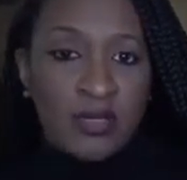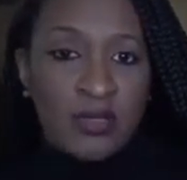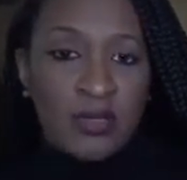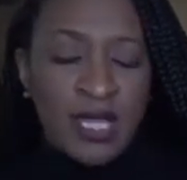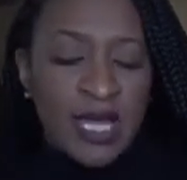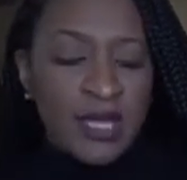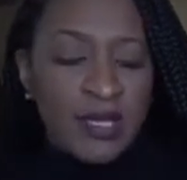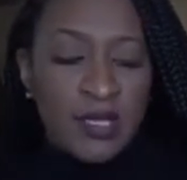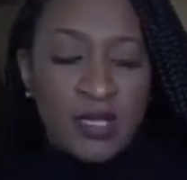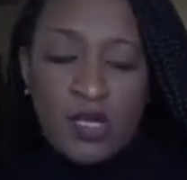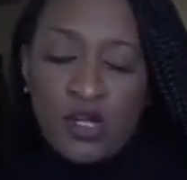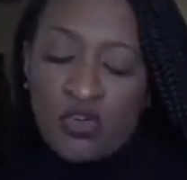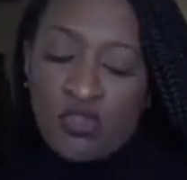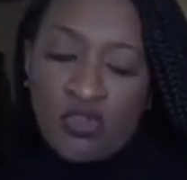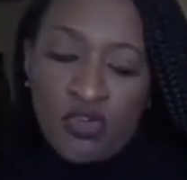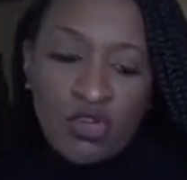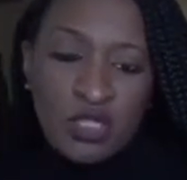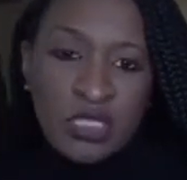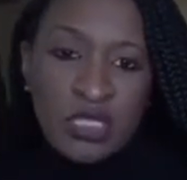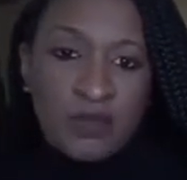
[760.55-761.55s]
Like
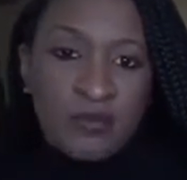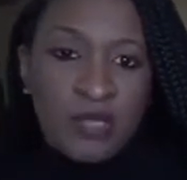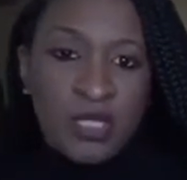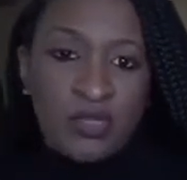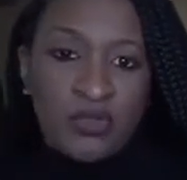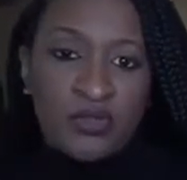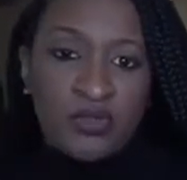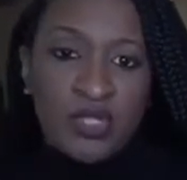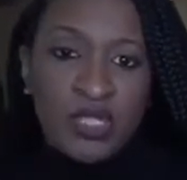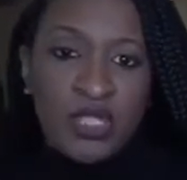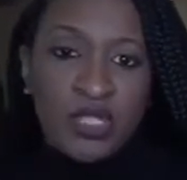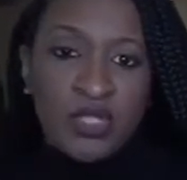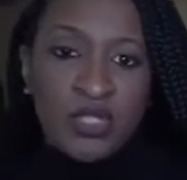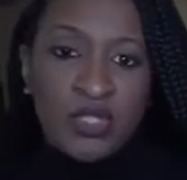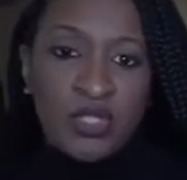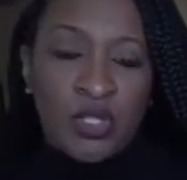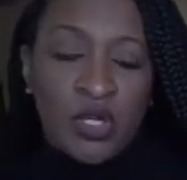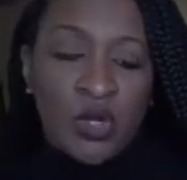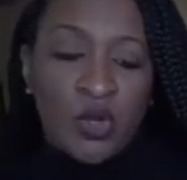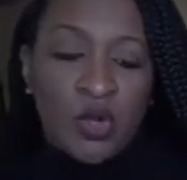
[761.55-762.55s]
crossing boundaries,
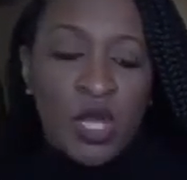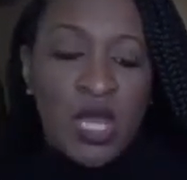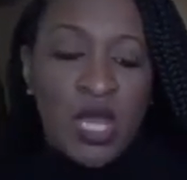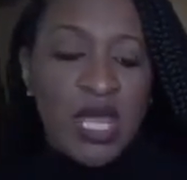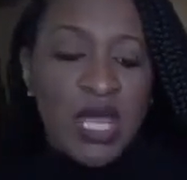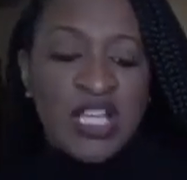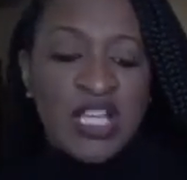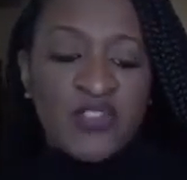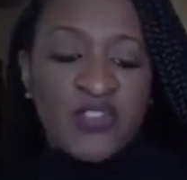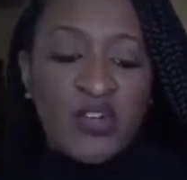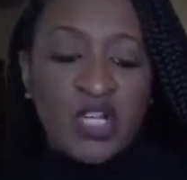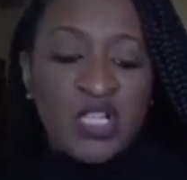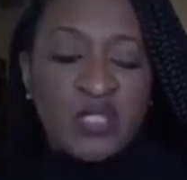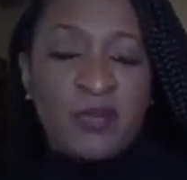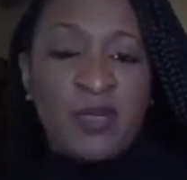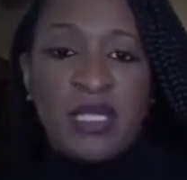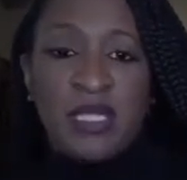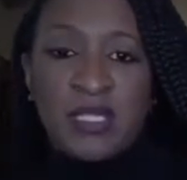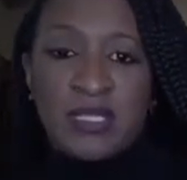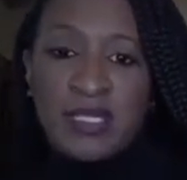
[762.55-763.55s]
as far as
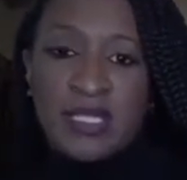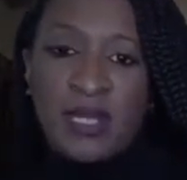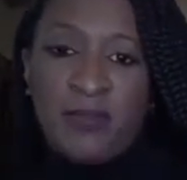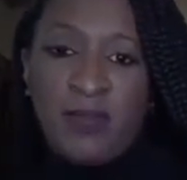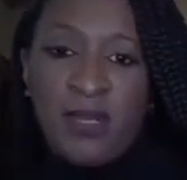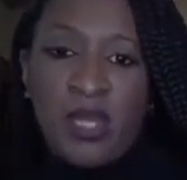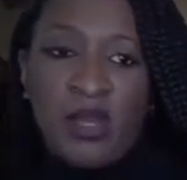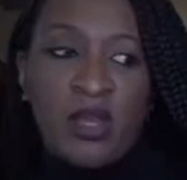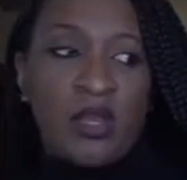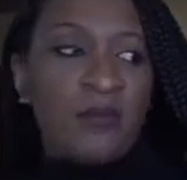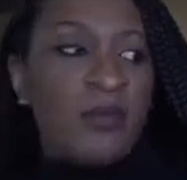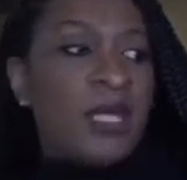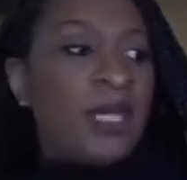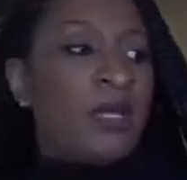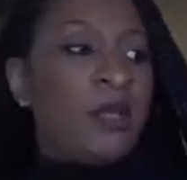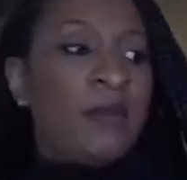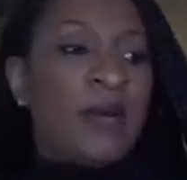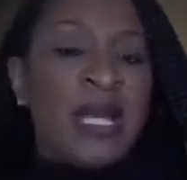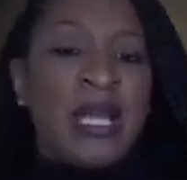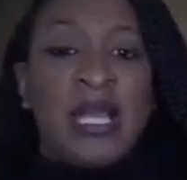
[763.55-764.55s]
being a step parent,
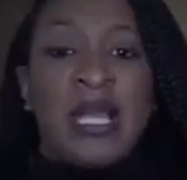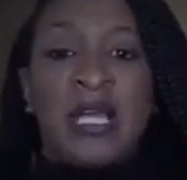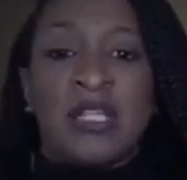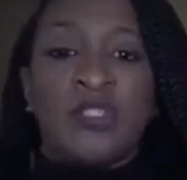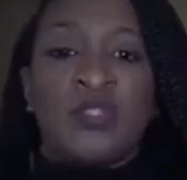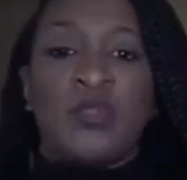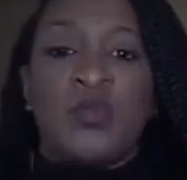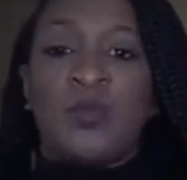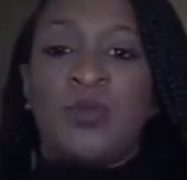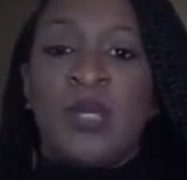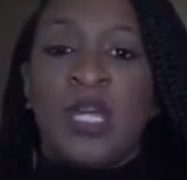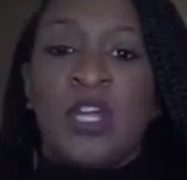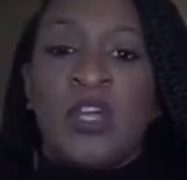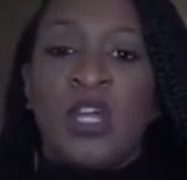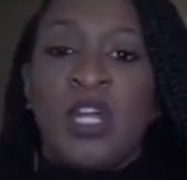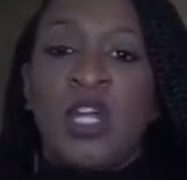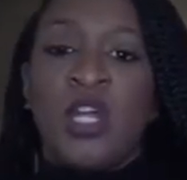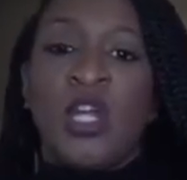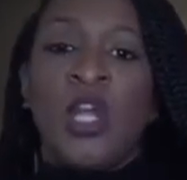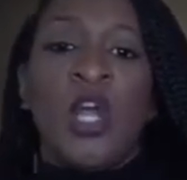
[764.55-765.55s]
being a biological
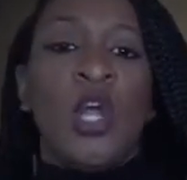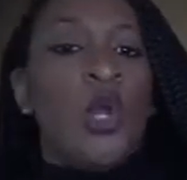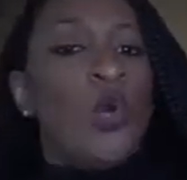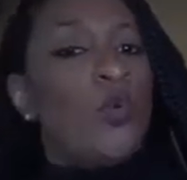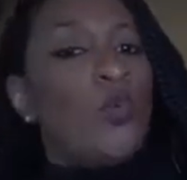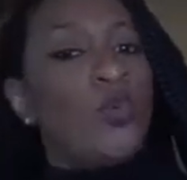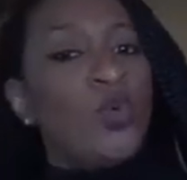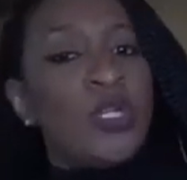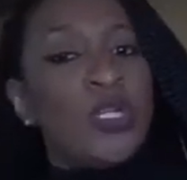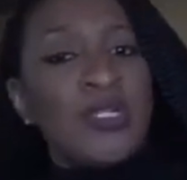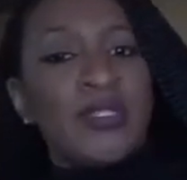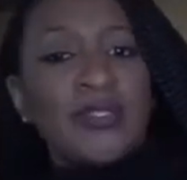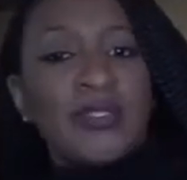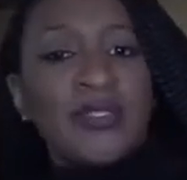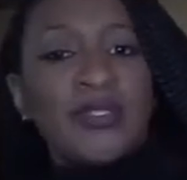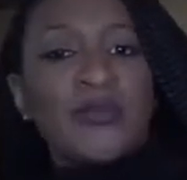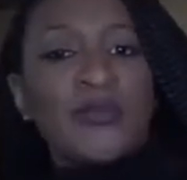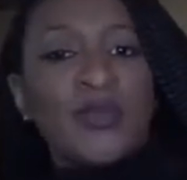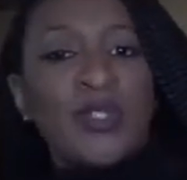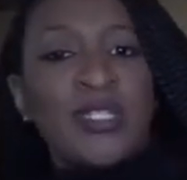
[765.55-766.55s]
parent, what
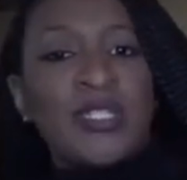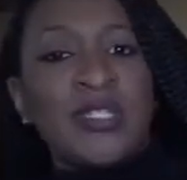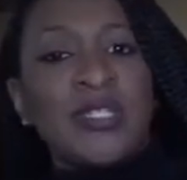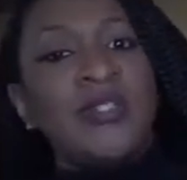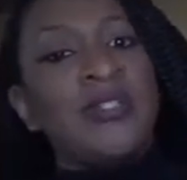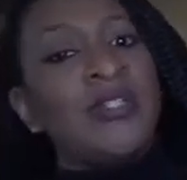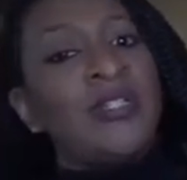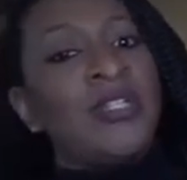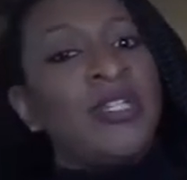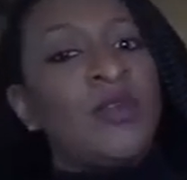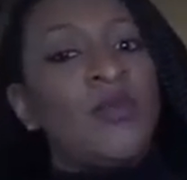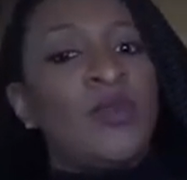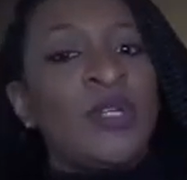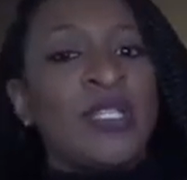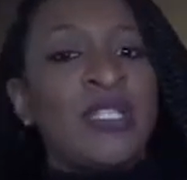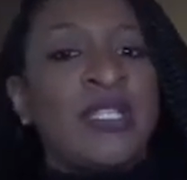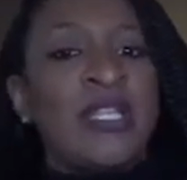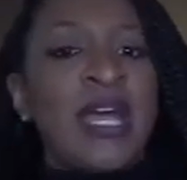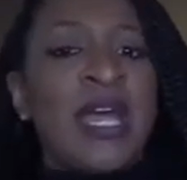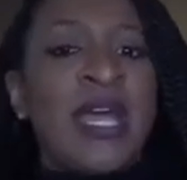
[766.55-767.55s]
was good and
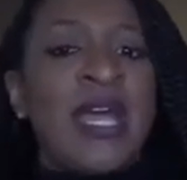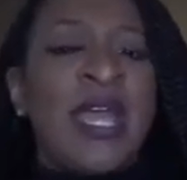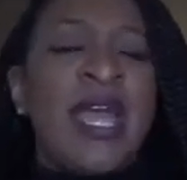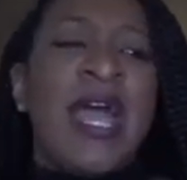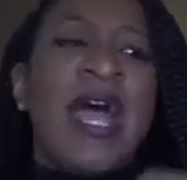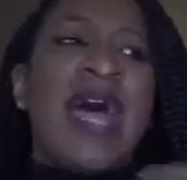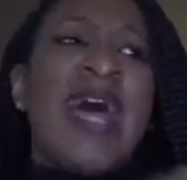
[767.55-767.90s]
what's not.